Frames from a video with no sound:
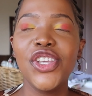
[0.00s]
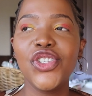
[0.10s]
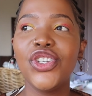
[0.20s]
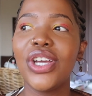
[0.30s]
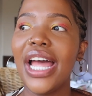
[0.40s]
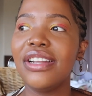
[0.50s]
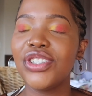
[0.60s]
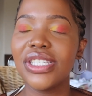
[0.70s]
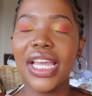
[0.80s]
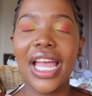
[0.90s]
to kind of
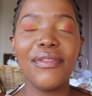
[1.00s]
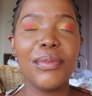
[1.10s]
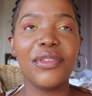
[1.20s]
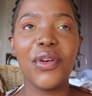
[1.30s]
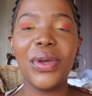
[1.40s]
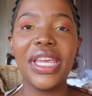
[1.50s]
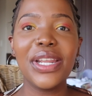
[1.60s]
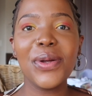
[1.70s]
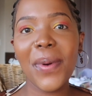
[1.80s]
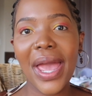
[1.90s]
just like have a bit of a
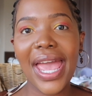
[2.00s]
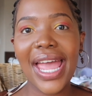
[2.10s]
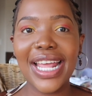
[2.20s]
weekend away,